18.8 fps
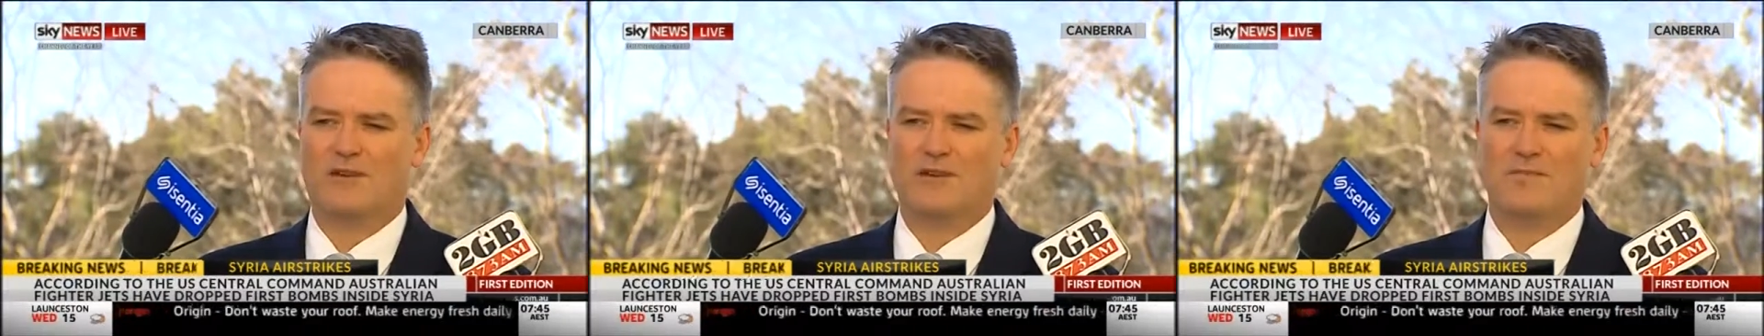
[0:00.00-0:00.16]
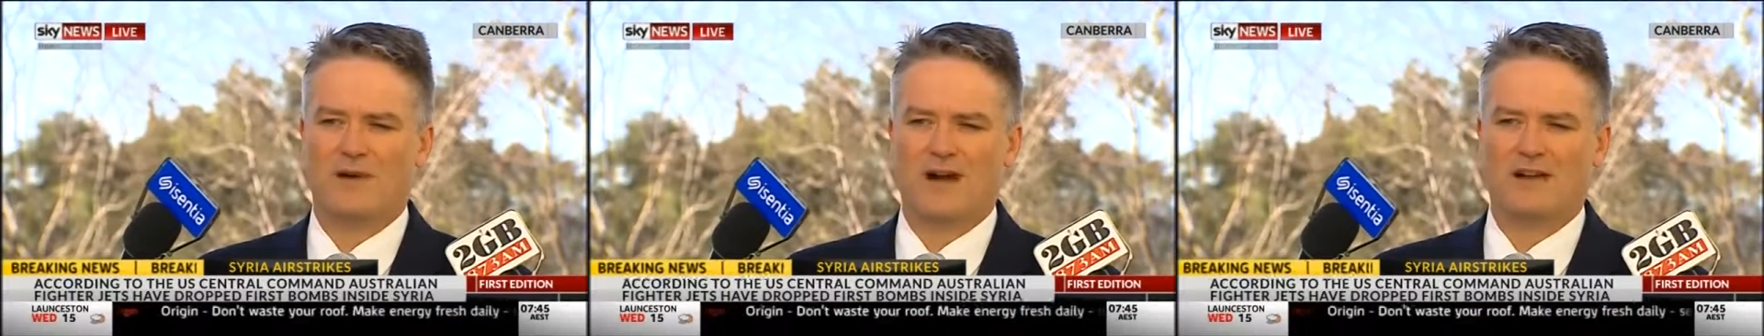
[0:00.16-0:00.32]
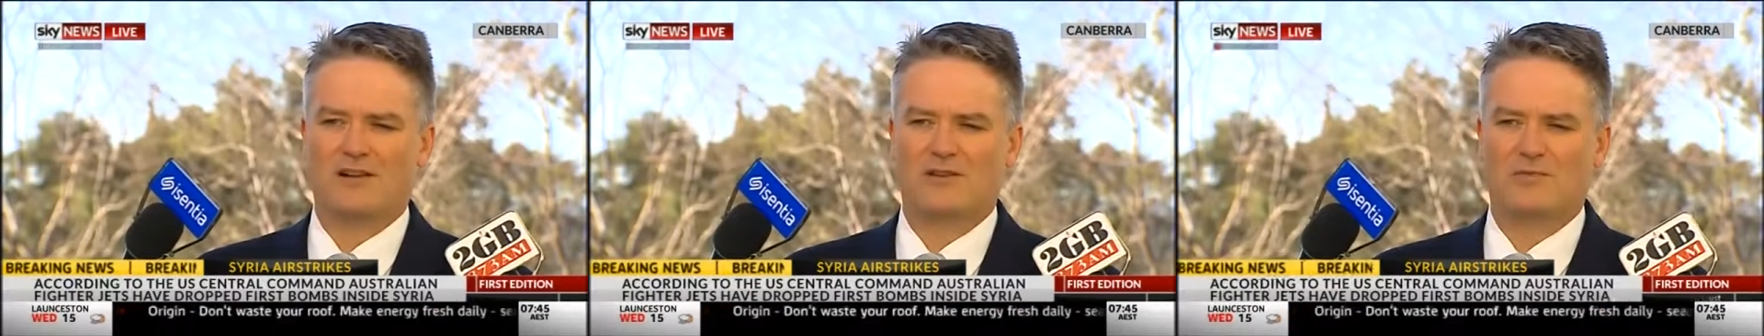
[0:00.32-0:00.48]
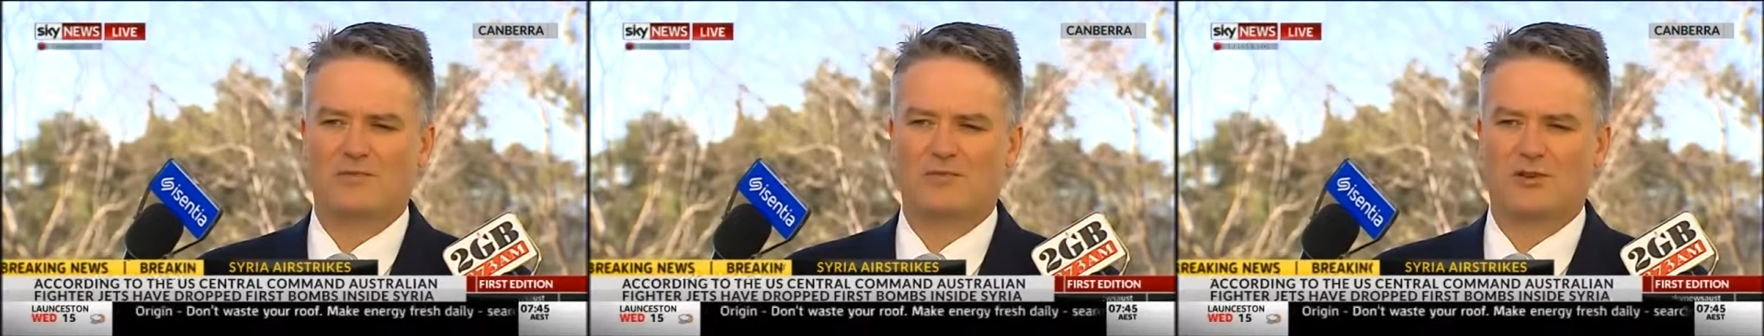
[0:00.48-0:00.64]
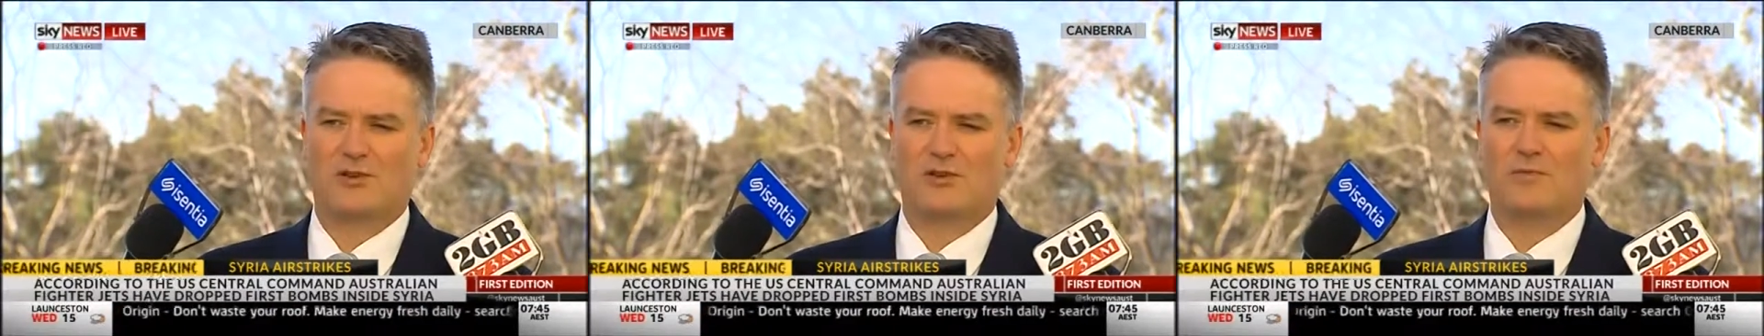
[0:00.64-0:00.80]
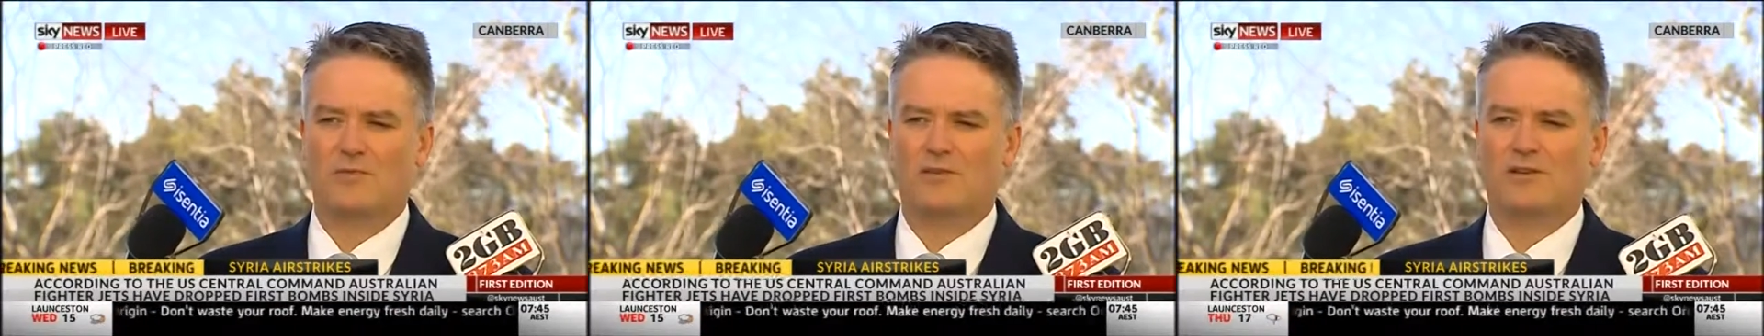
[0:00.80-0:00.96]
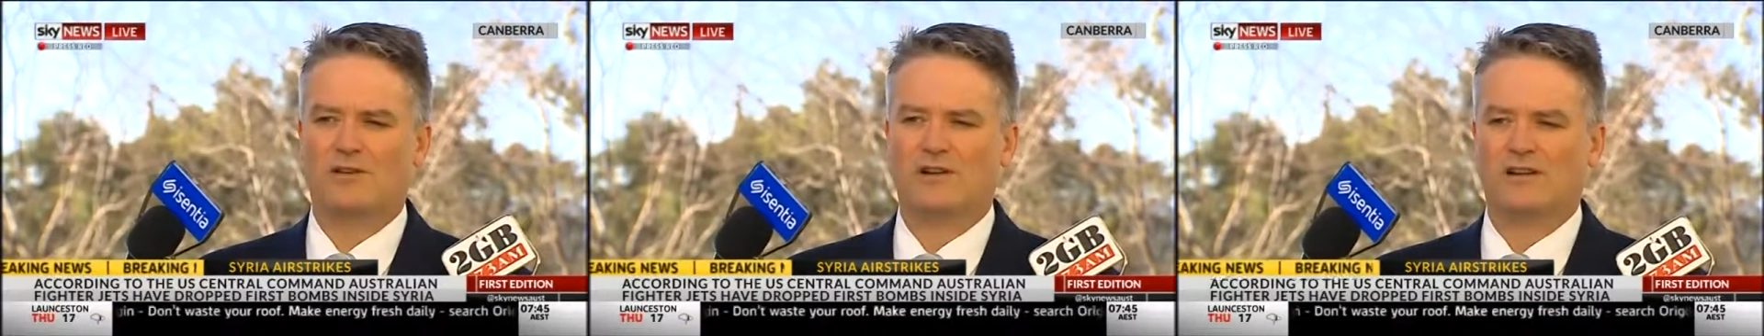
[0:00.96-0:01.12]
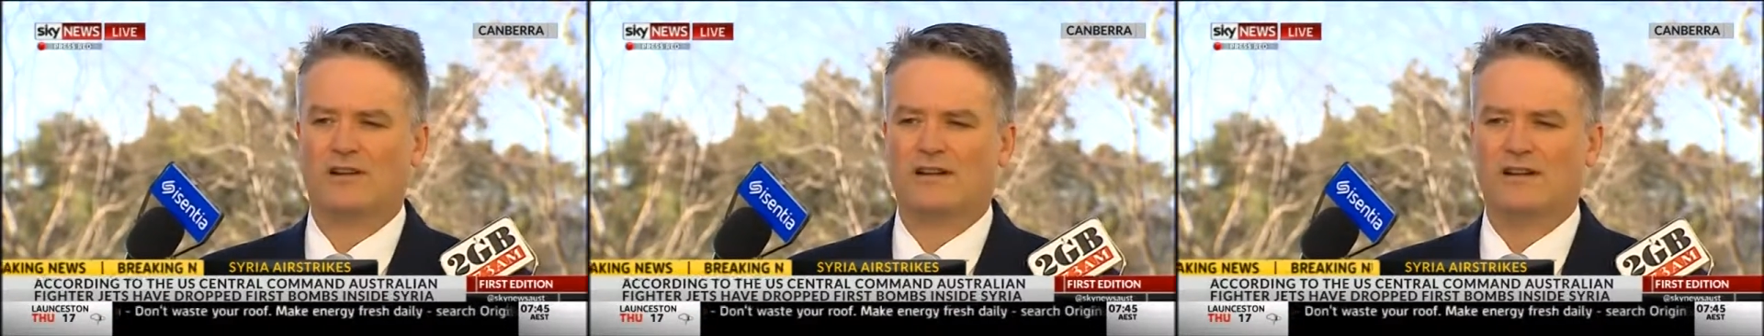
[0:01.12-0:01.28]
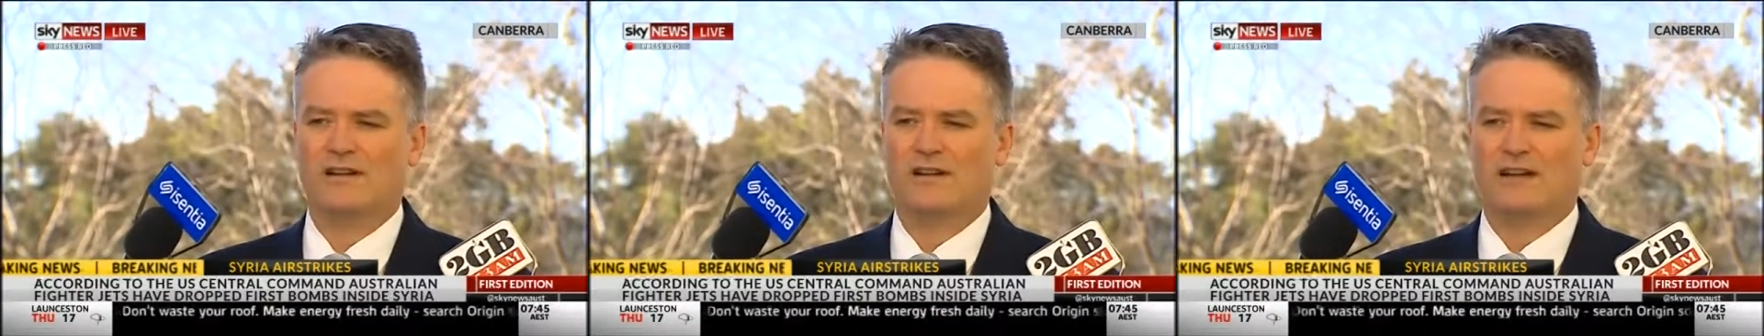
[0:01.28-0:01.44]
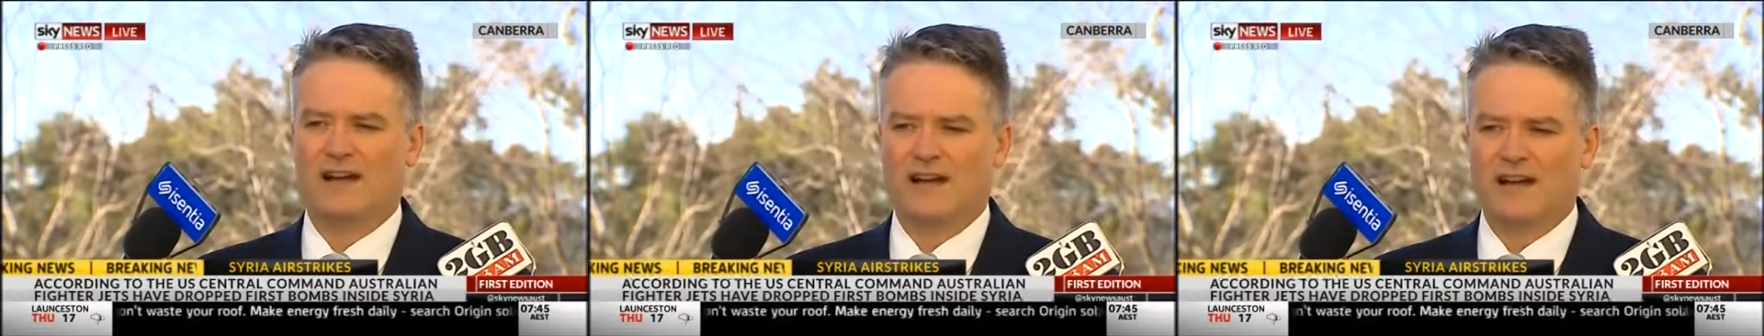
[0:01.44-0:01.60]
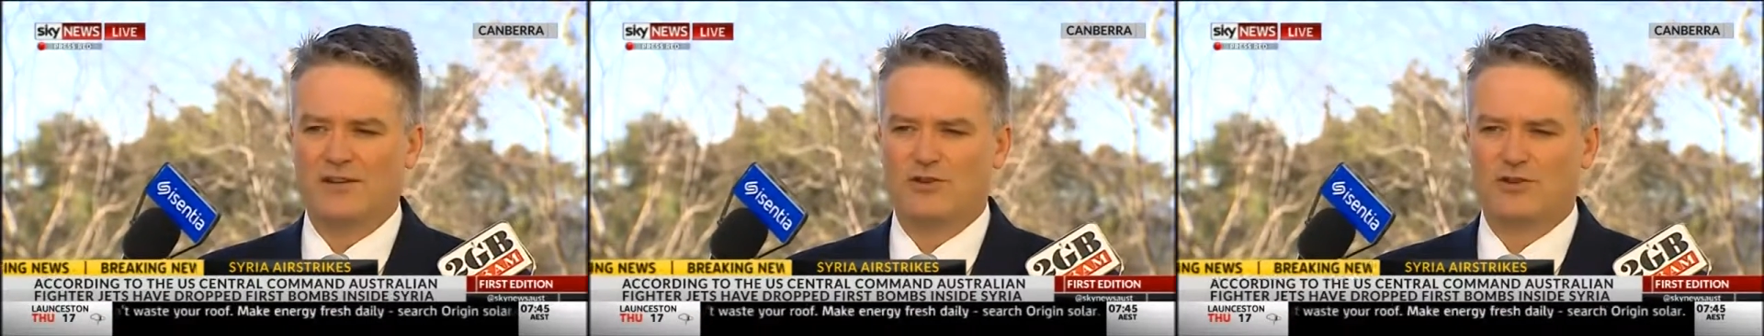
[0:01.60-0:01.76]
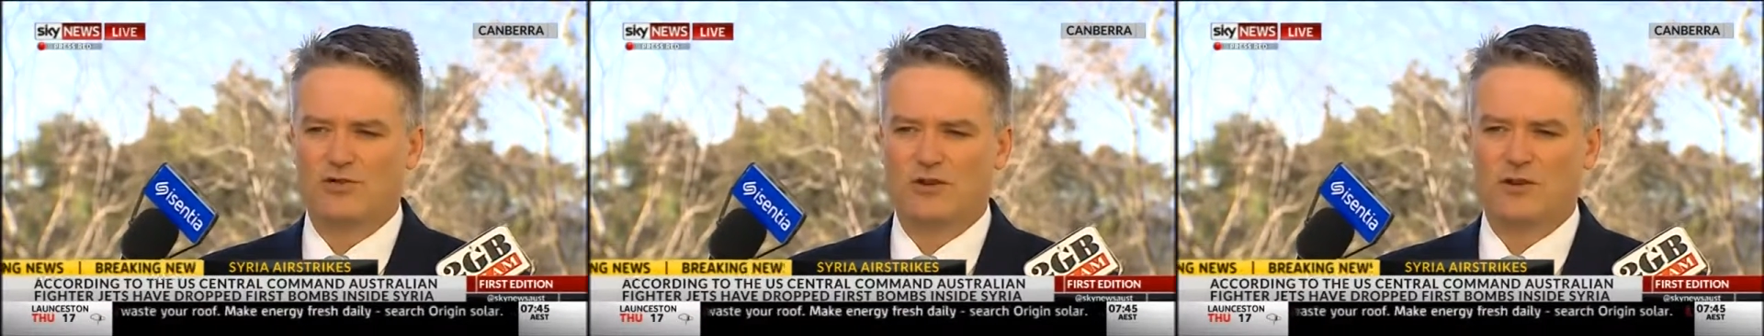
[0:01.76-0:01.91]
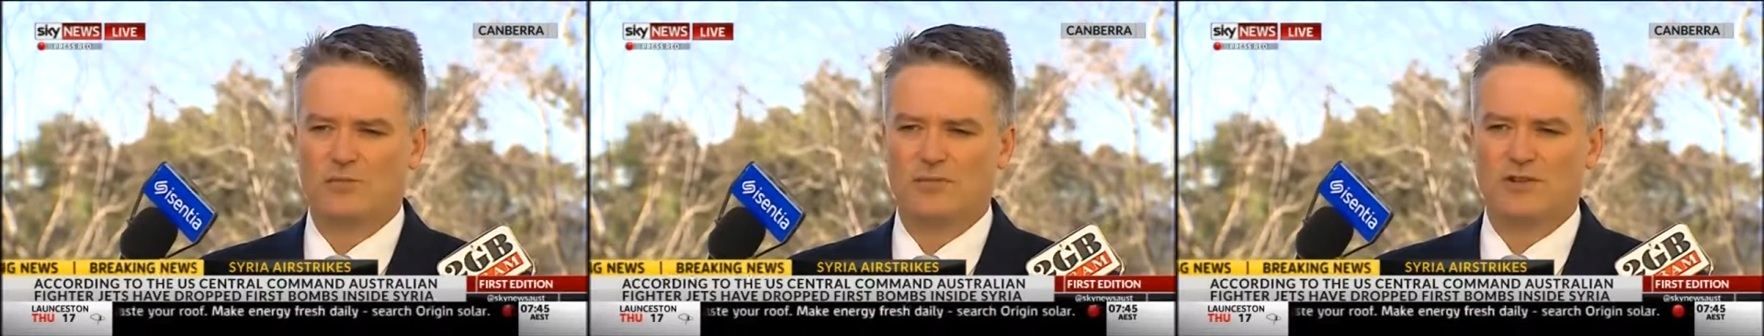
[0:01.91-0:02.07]
Malcolm Turnbull and
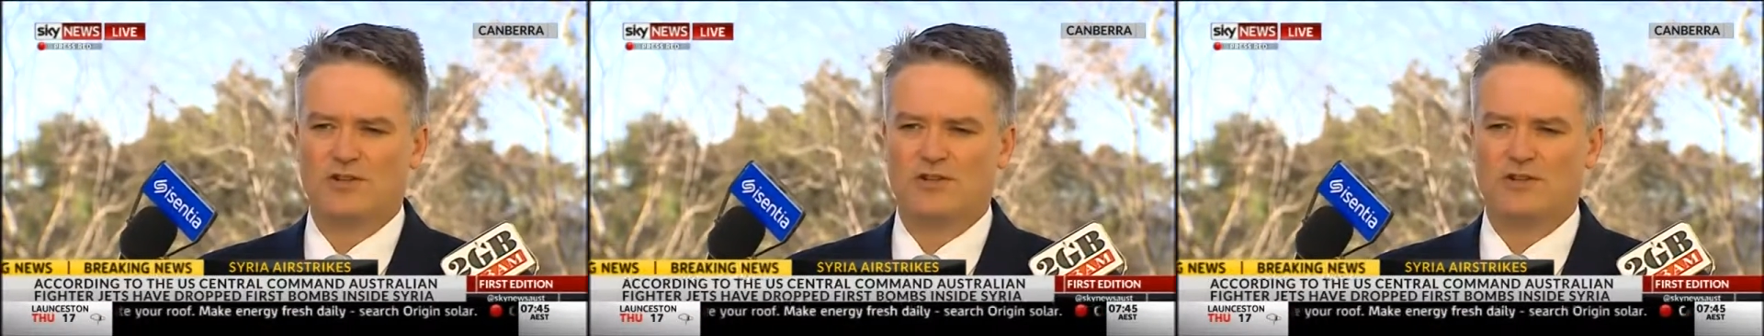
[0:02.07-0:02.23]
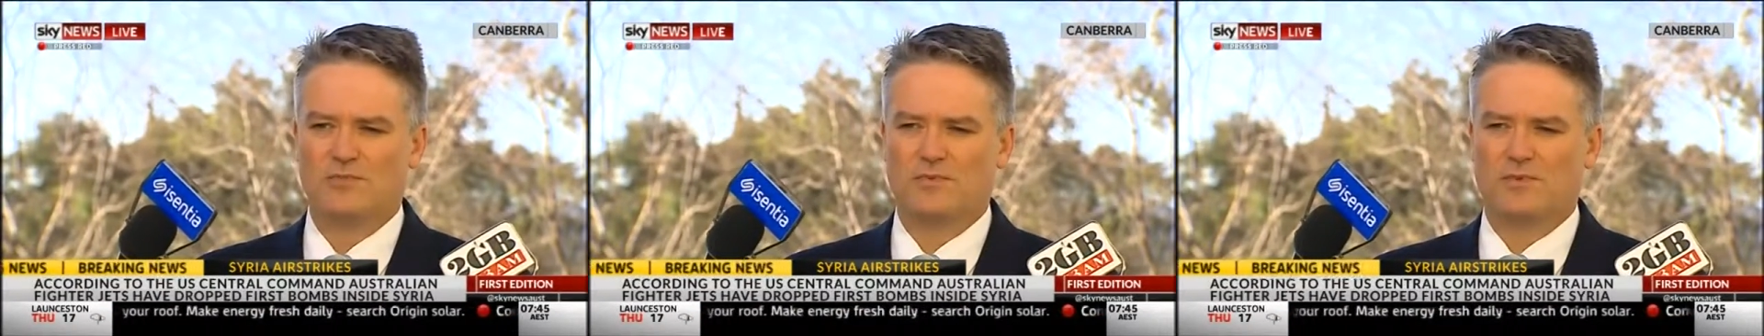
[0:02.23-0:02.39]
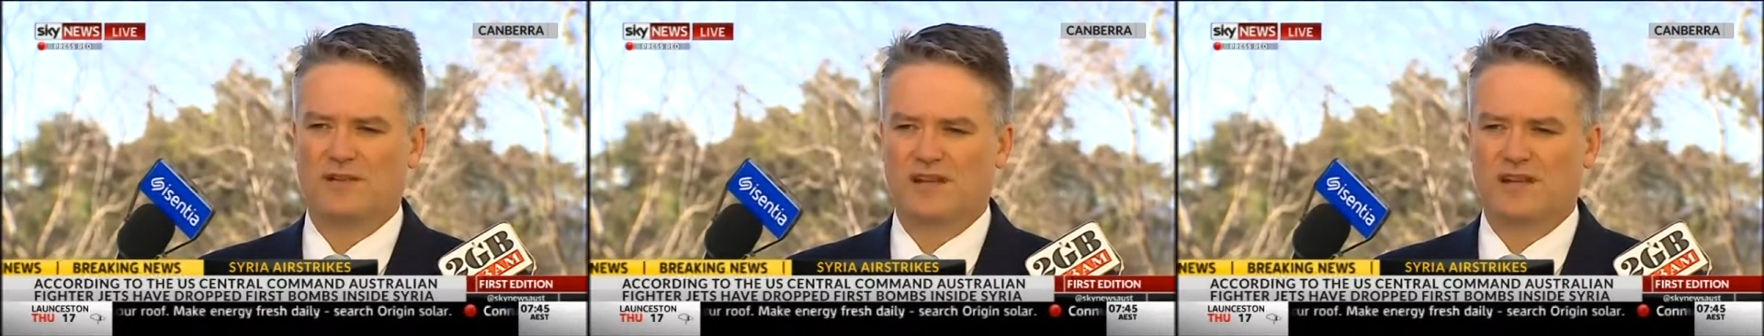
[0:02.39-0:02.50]
Julie Bishop.